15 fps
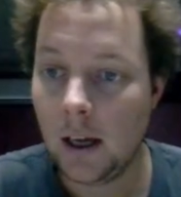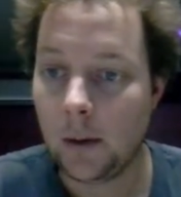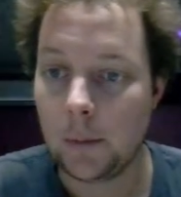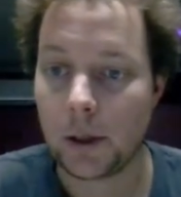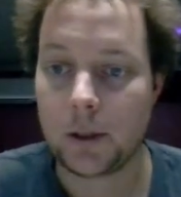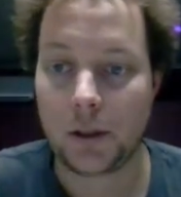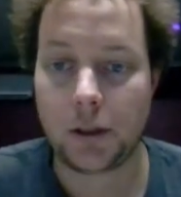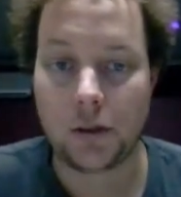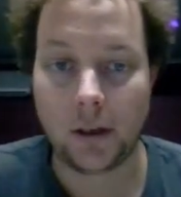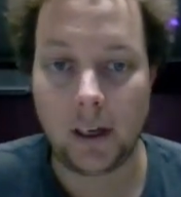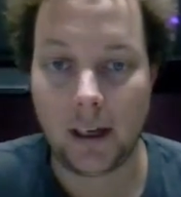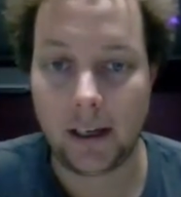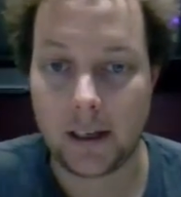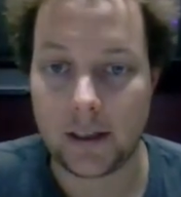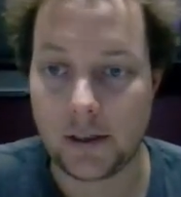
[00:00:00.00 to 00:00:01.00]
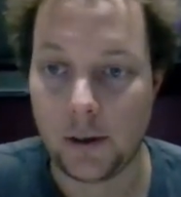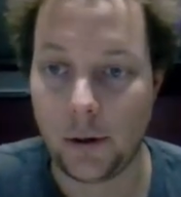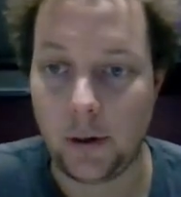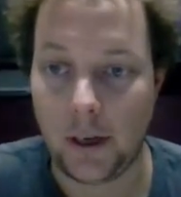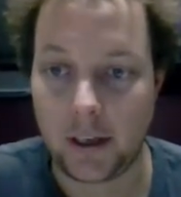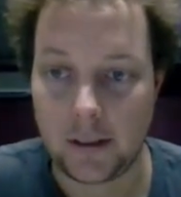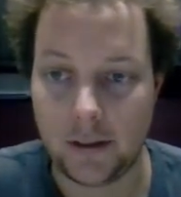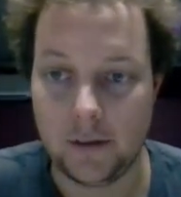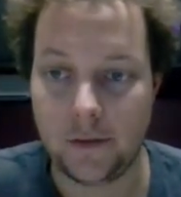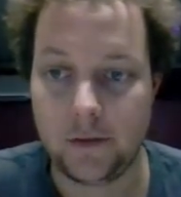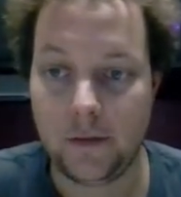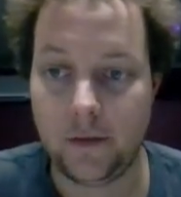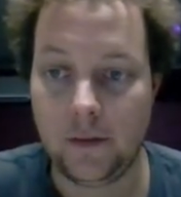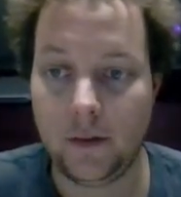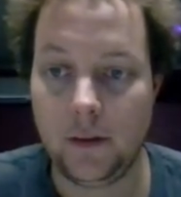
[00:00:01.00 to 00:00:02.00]
Because Australia has no
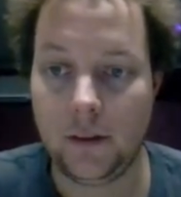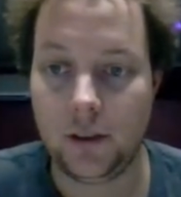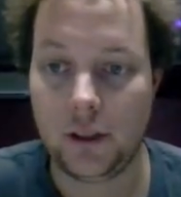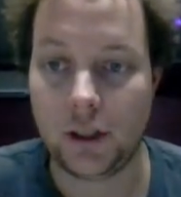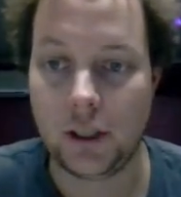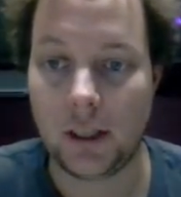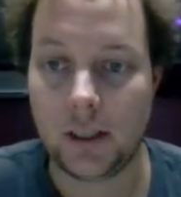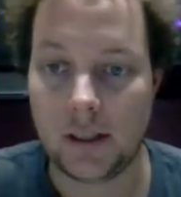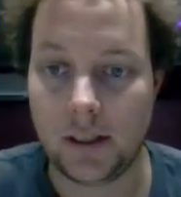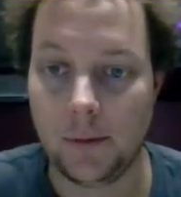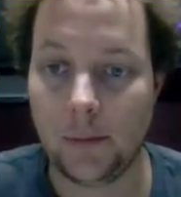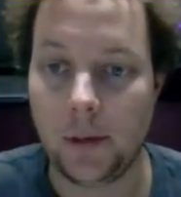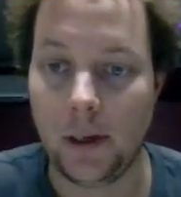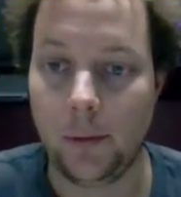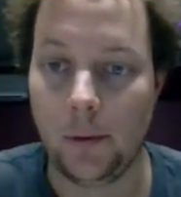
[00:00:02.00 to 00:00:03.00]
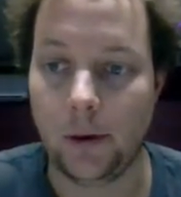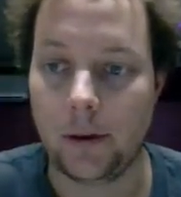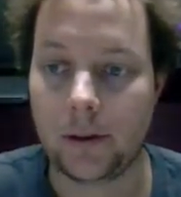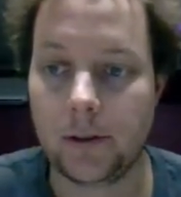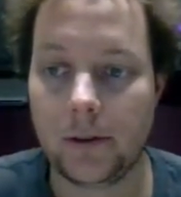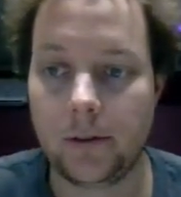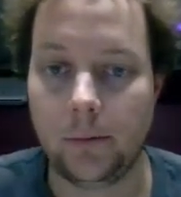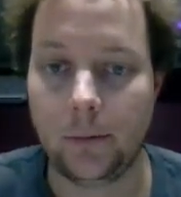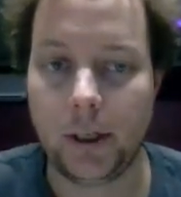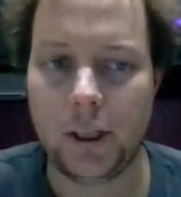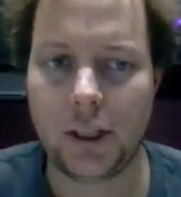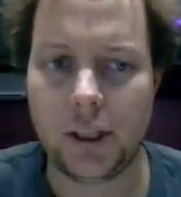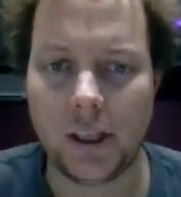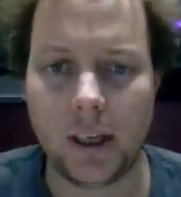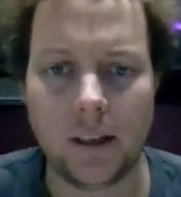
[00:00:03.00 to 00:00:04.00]
active GSM networks, we
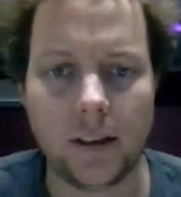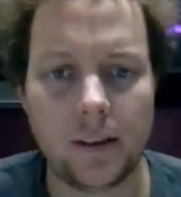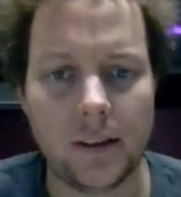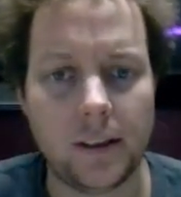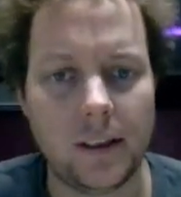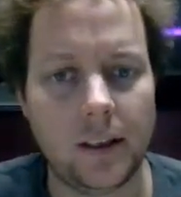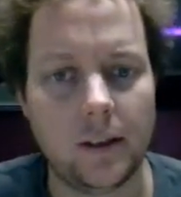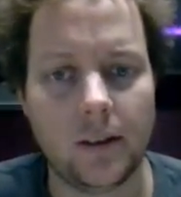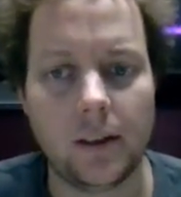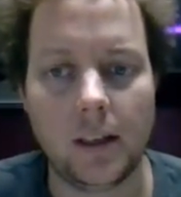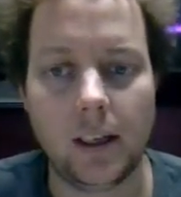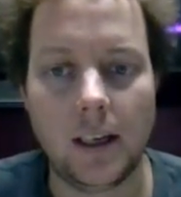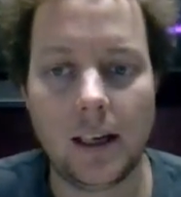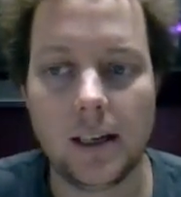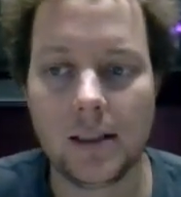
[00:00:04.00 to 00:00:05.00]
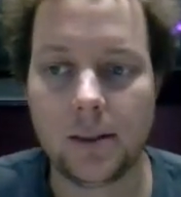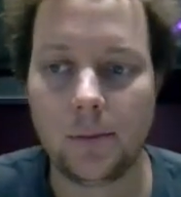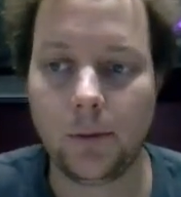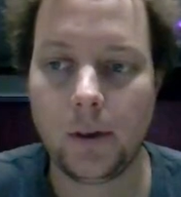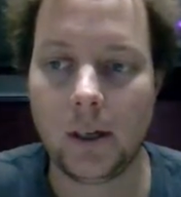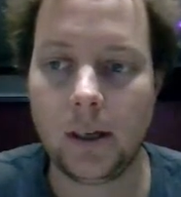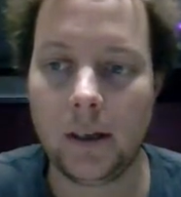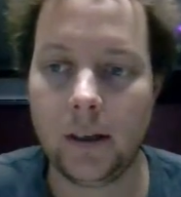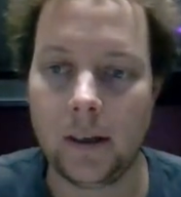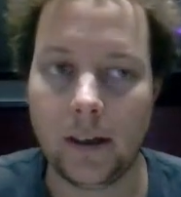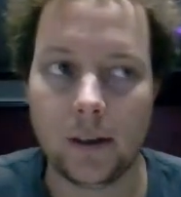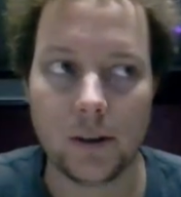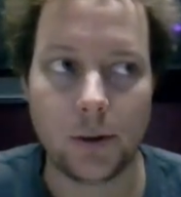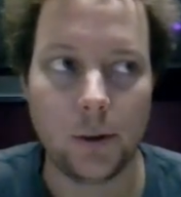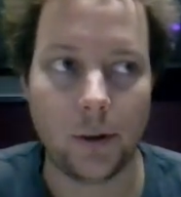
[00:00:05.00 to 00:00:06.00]
shut down the last one
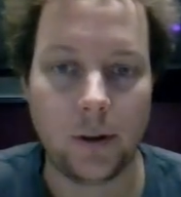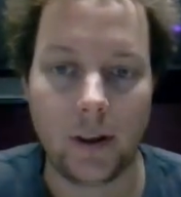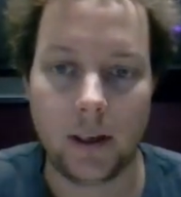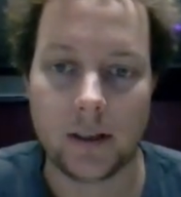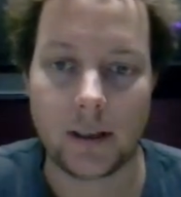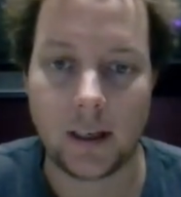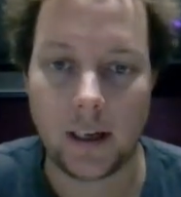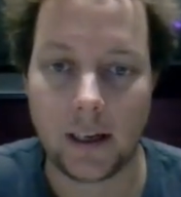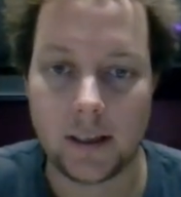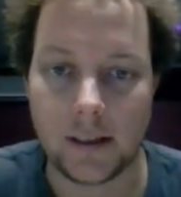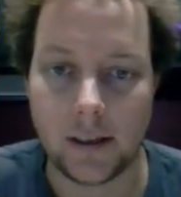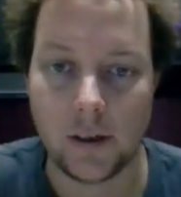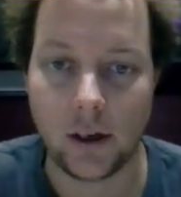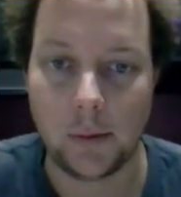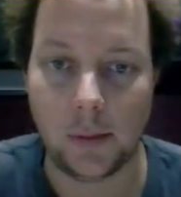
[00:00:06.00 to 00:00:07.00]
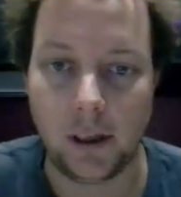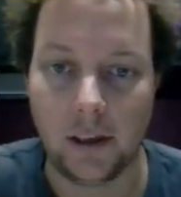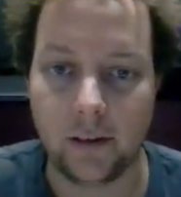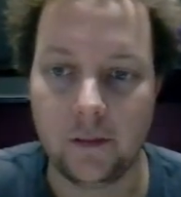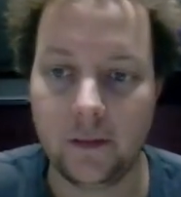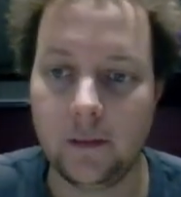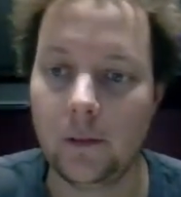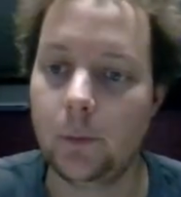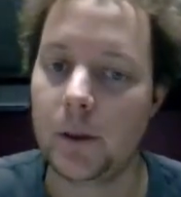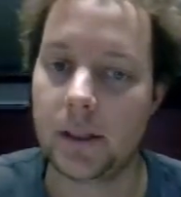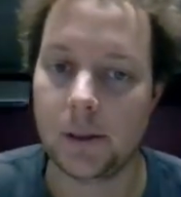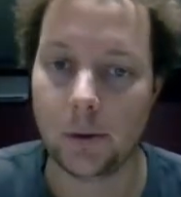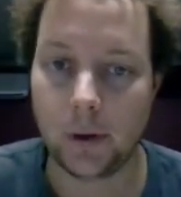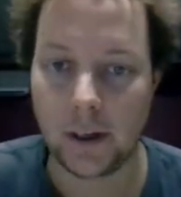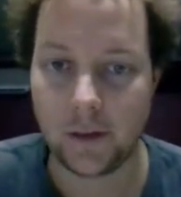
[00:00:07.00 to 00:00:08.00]
in 2018, I believe. We
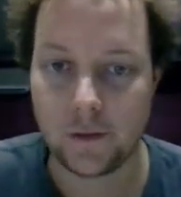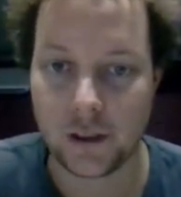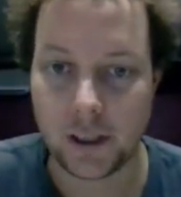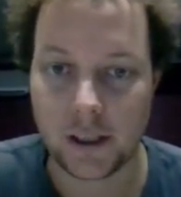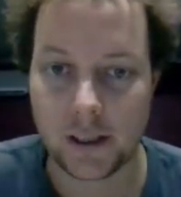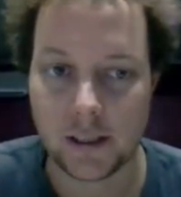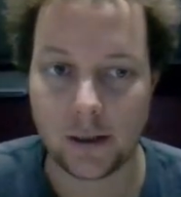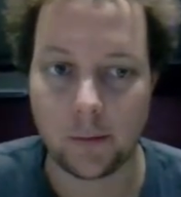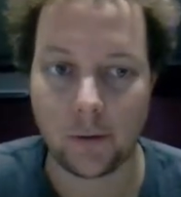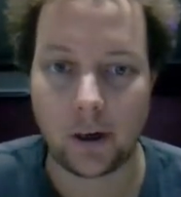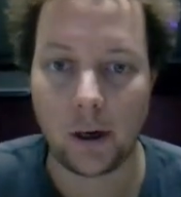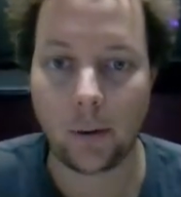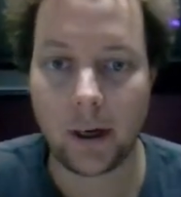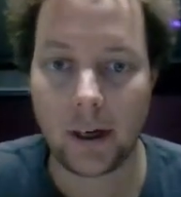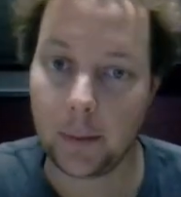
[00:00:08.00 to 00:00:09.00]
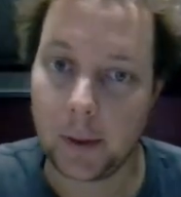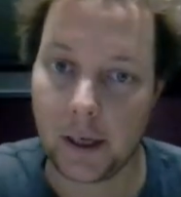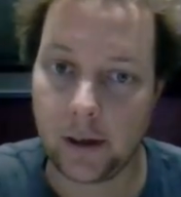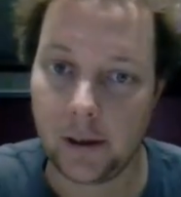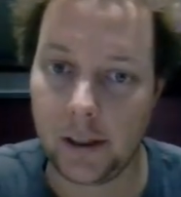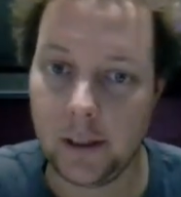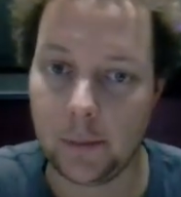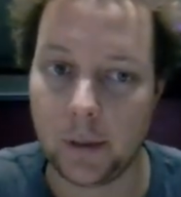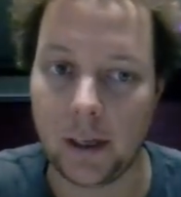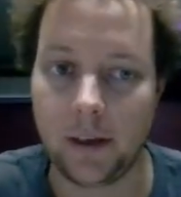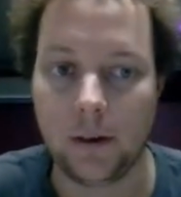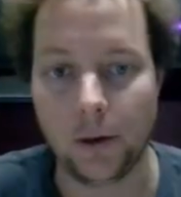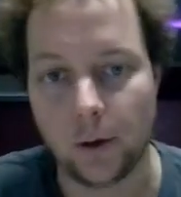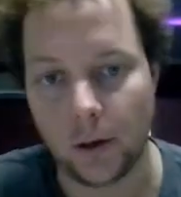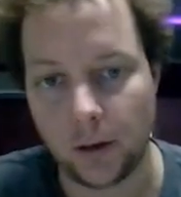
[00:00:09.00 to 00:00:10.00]
still have GSM Railway, apparently, but
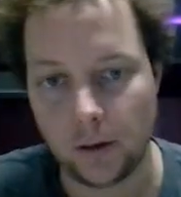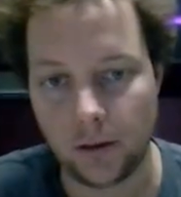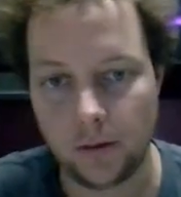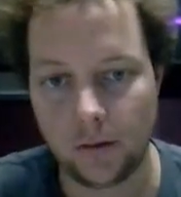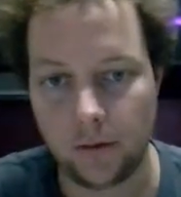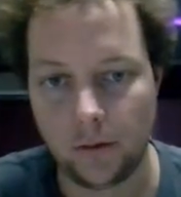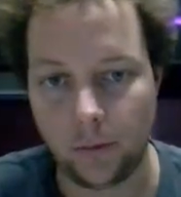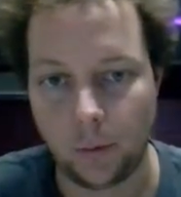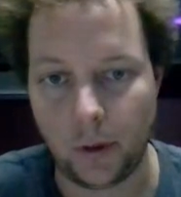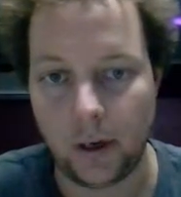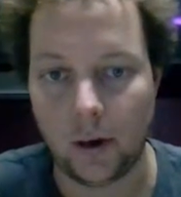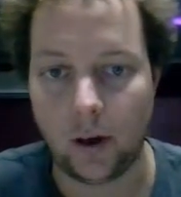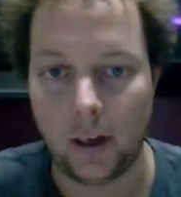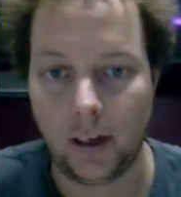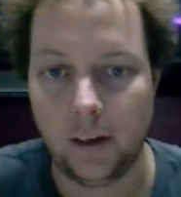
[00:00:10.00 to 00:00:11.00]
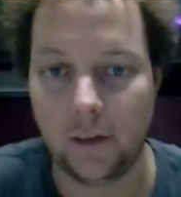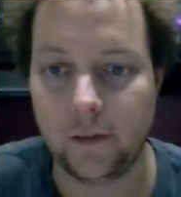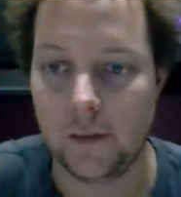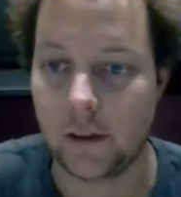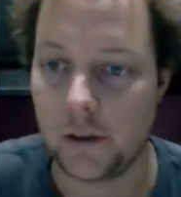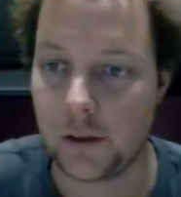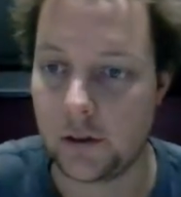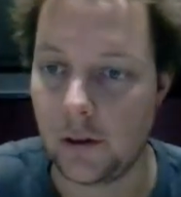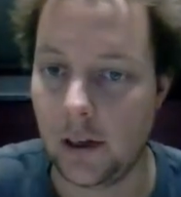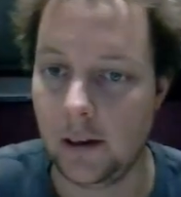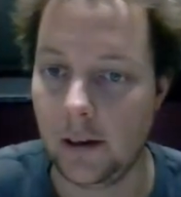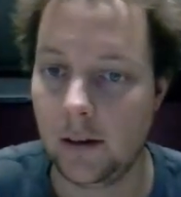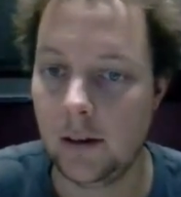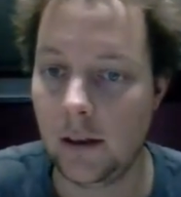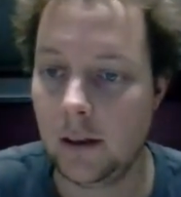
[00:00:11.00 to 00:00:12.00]
not where I live in Australia.